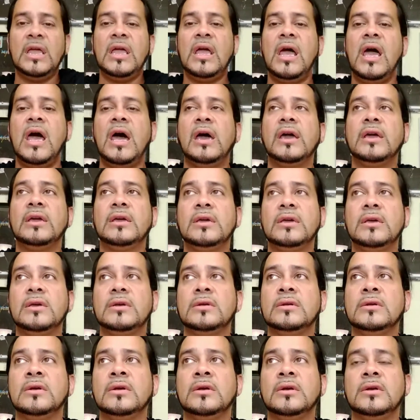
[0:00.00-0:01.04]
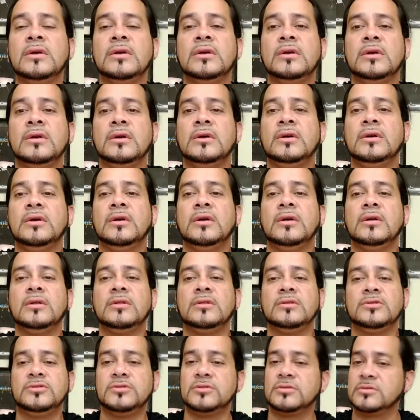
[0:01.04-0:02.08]
I
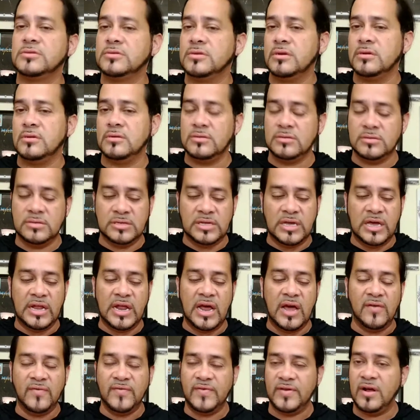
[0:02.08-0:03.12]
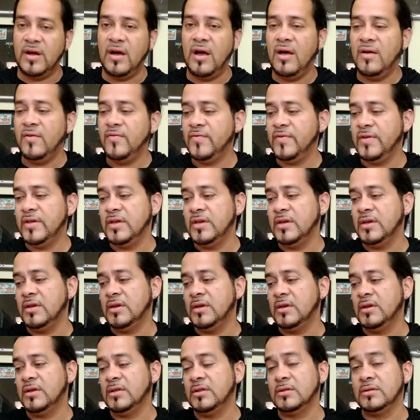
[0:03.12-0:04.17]
took that outfit off
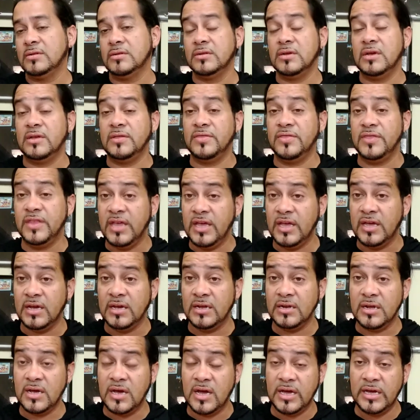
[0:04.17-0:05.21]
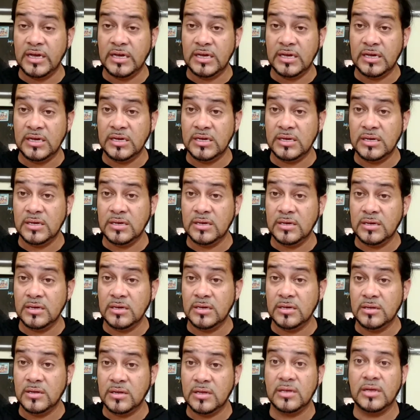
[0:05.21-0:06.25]
and then
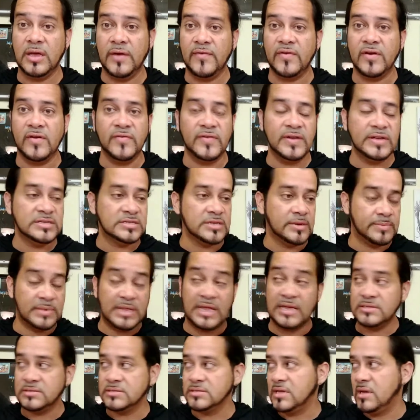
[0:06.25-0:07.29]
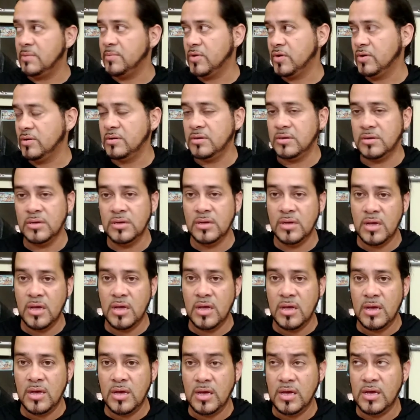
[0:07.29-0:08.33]
I gave her a face up last summer
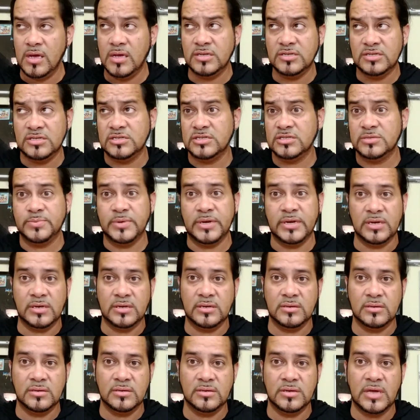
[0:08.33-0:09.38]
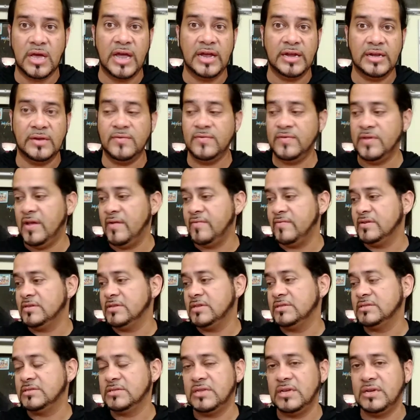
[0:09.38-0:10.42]
and she's just been hiding ever
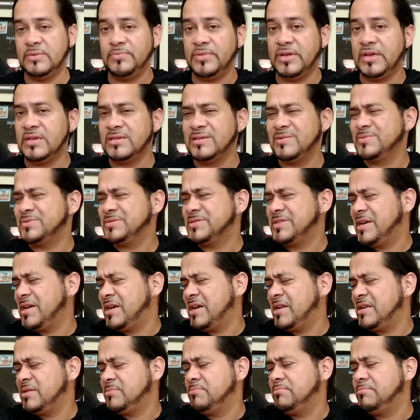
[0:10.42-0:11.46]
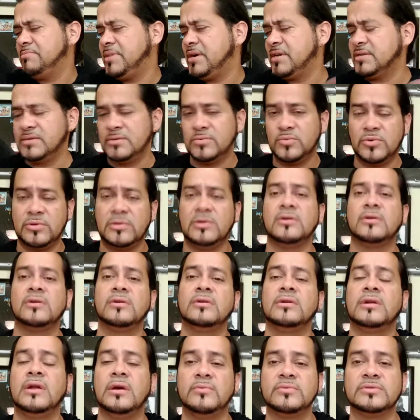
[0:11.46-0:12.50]
since then because I was not bonding with her
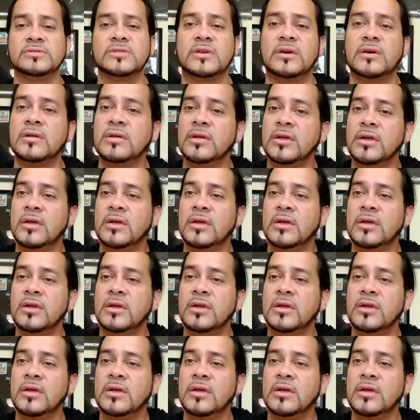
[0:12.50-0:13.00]
and I was not